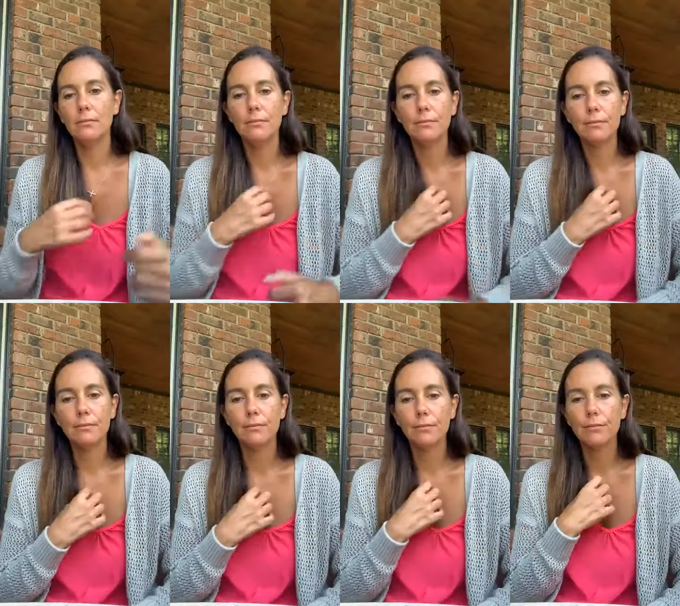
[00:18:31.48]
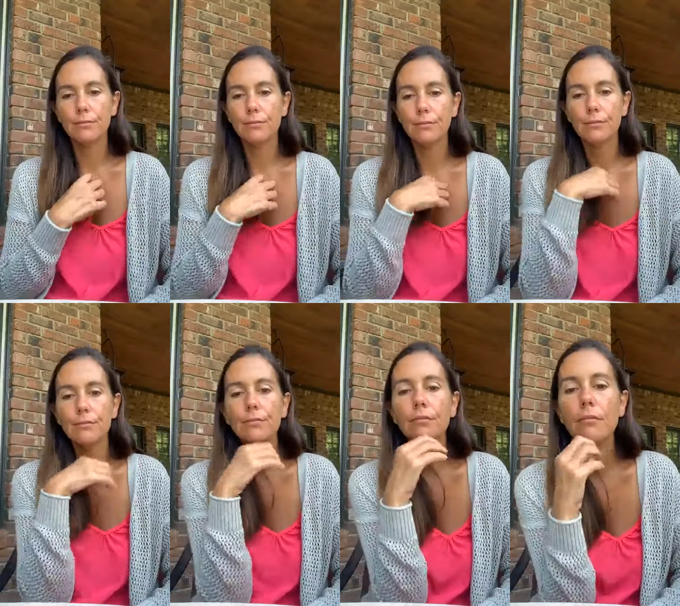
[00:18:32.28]

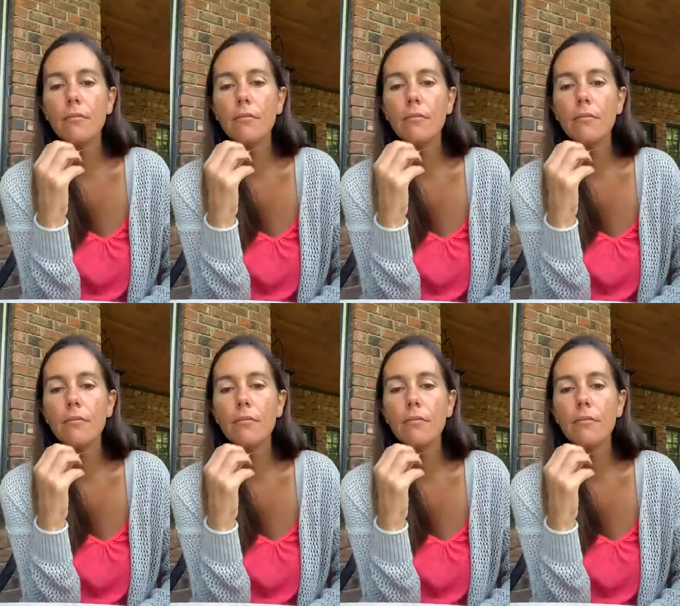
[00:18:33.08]
(no one is talking)